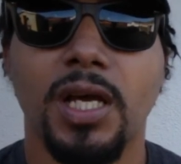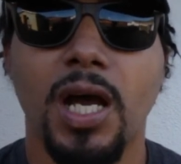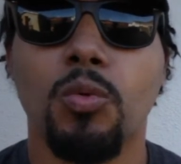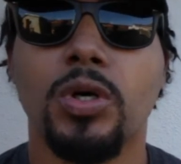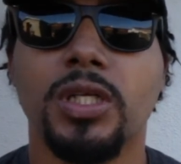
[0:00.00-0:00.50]

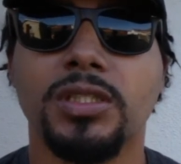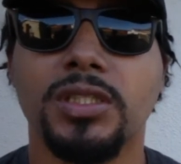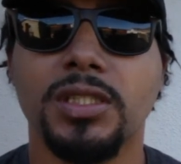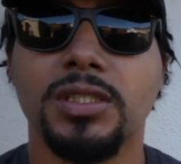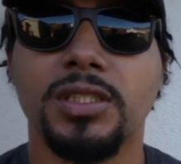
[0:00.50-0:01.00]
I want to
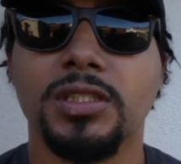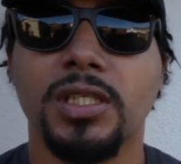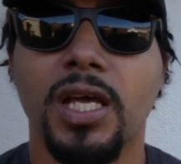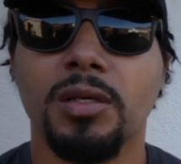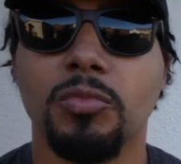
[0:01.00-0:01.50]
touch this
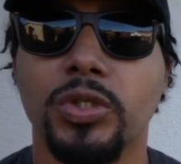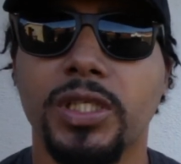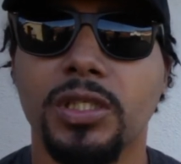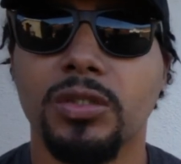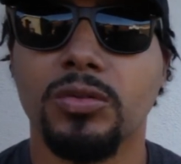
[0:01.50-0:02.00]
animal
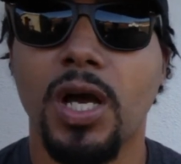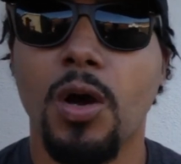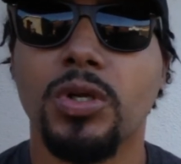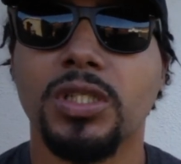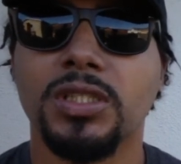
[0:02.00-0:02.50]
keel. I
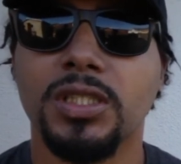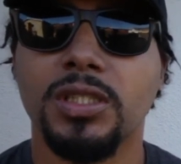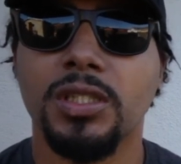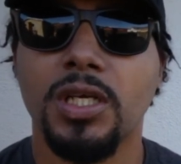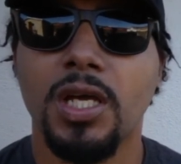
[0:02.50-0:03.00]
want to
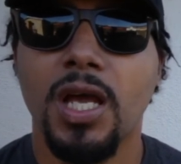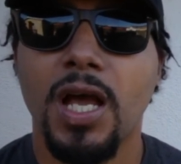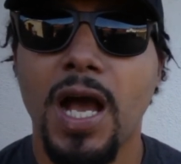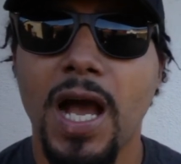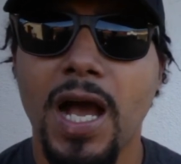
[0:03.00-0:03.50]
see
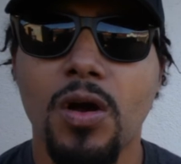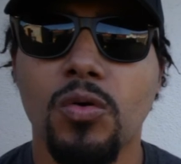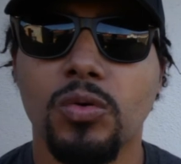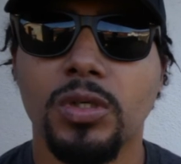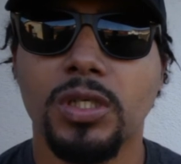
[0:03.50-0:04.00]

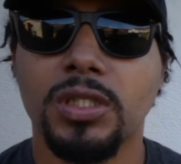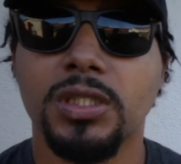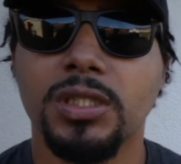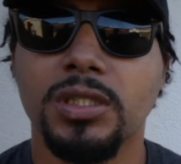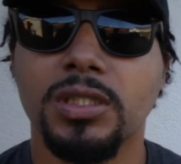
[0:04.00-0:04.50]
how
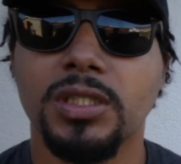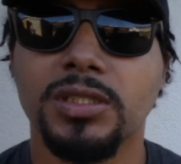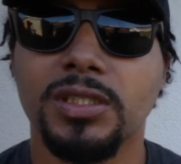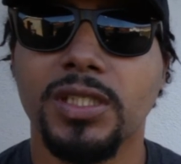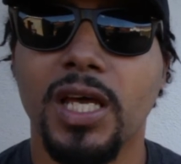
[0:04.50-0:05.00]
good
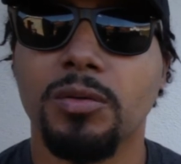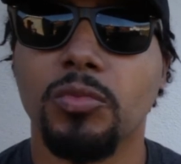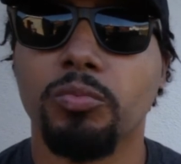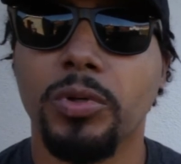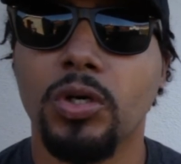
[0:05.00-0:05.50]
is this
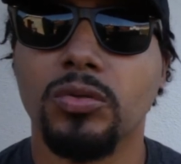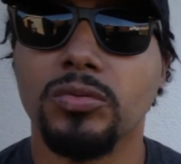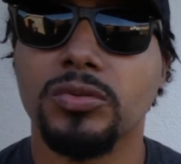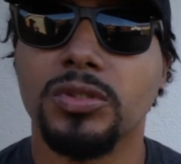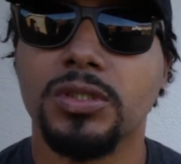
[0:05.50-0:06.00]
animal
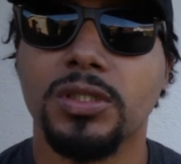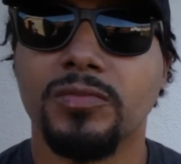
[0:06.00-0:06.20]
bones.